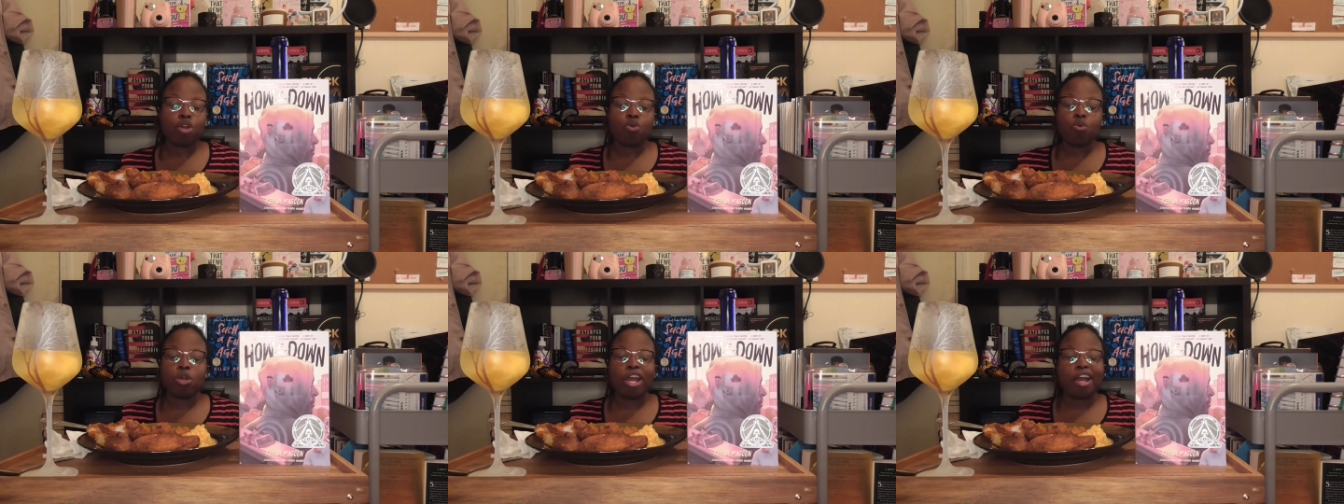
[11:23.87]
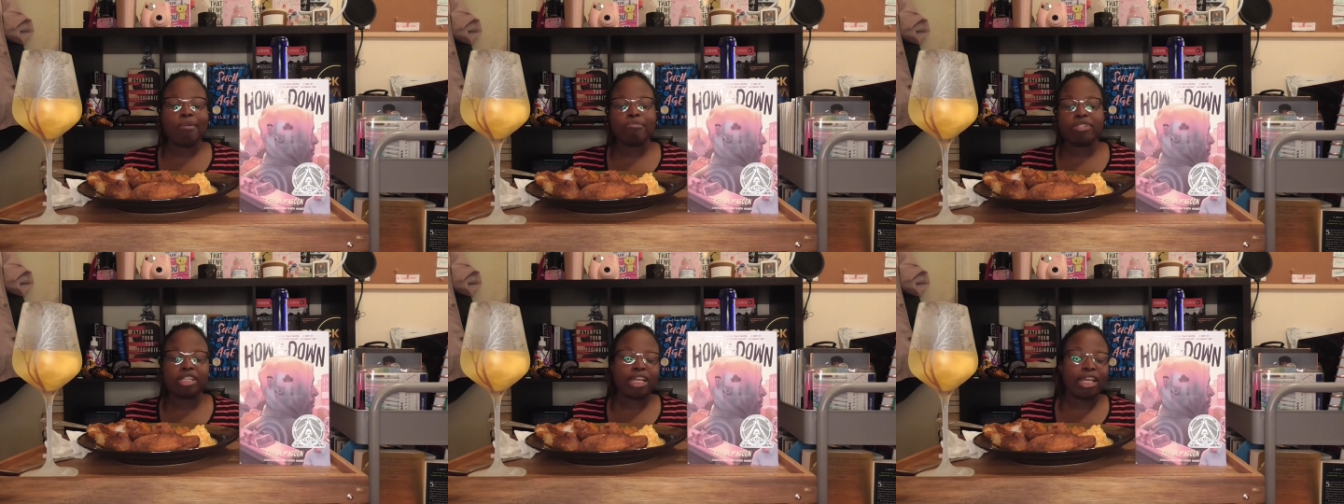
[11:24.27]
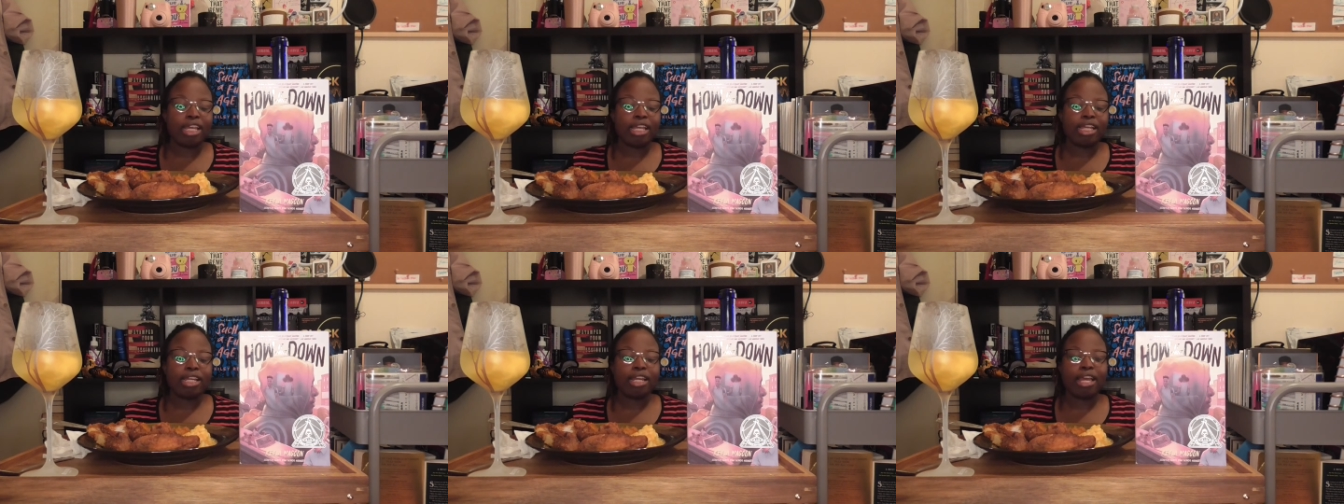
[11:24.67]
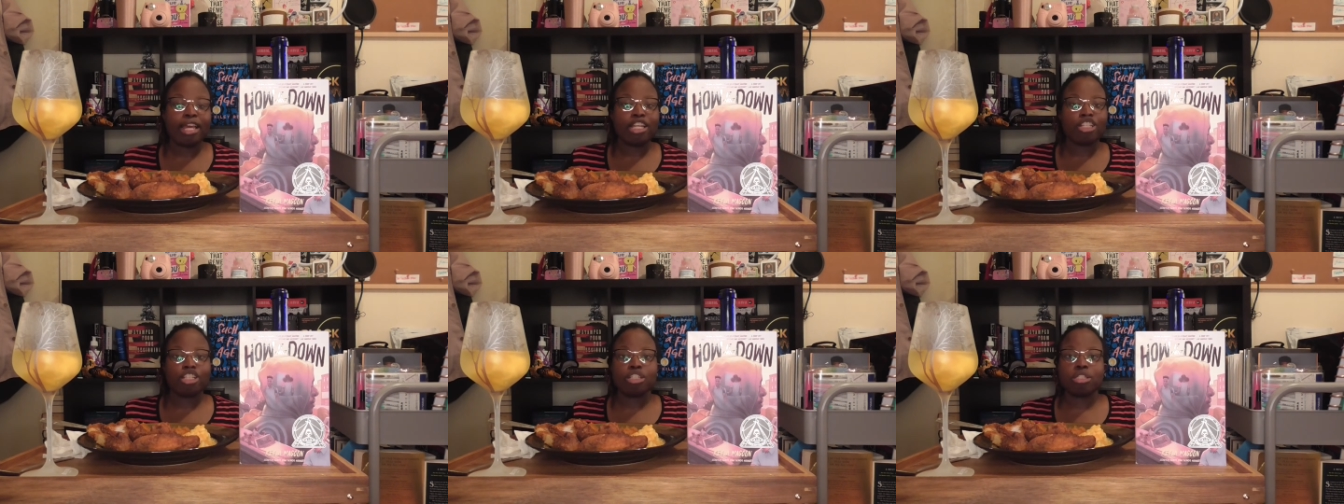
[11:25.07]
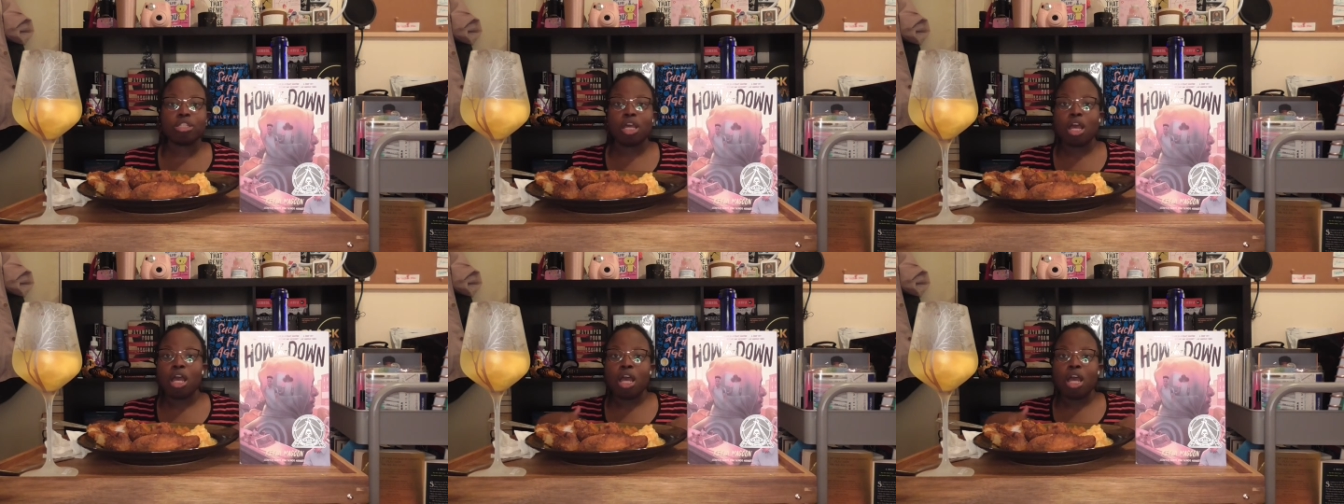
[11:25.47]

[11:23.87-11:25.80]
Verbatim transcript: who comes in and just